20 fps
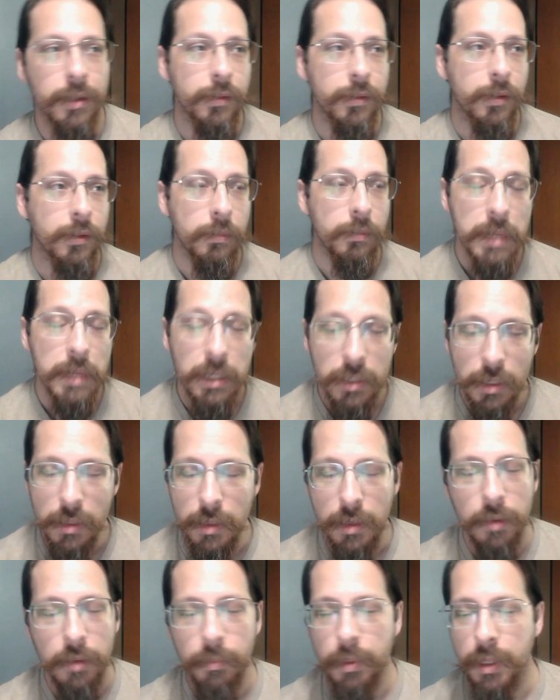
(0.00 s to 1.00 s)
Is this mission
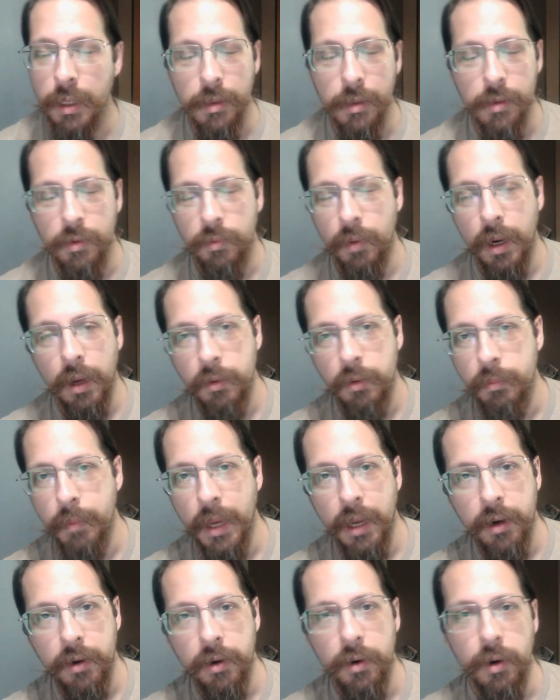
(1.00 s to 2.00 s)
that you're playing this round
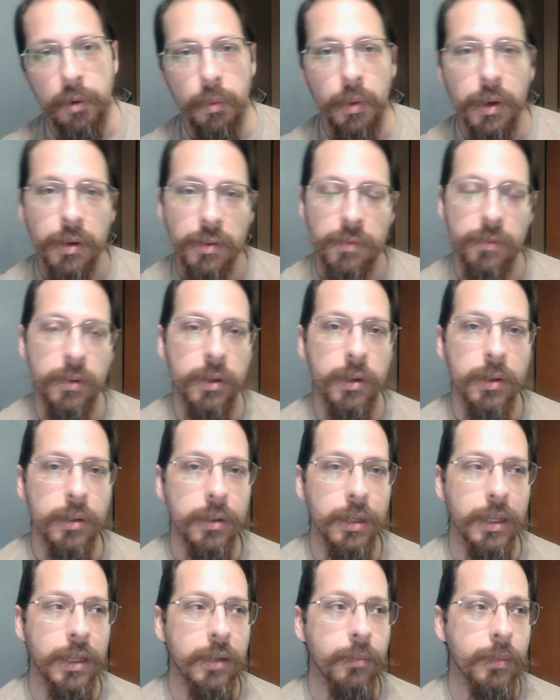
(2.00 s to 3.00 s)
better or worse for your
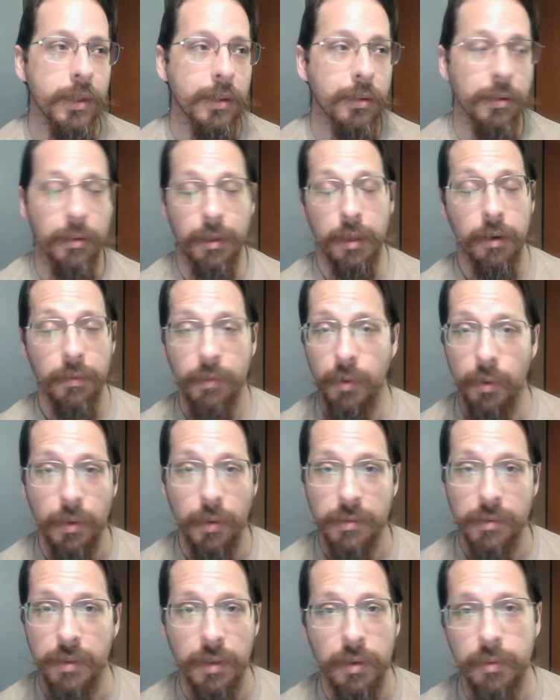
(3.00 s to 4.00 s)
team? And then, of
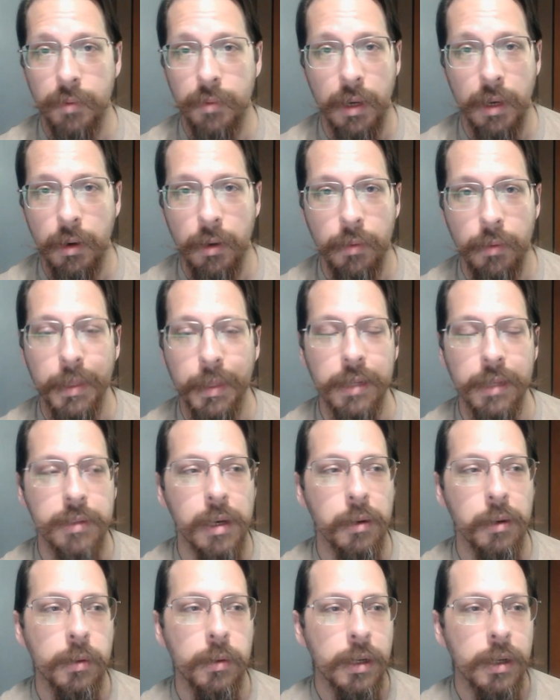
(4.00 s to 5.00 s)
course, you know, how it all plays
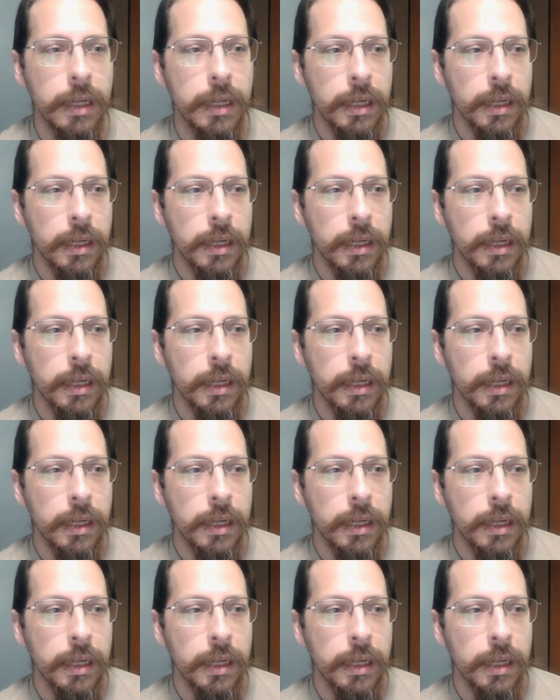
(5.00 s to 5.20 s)
out.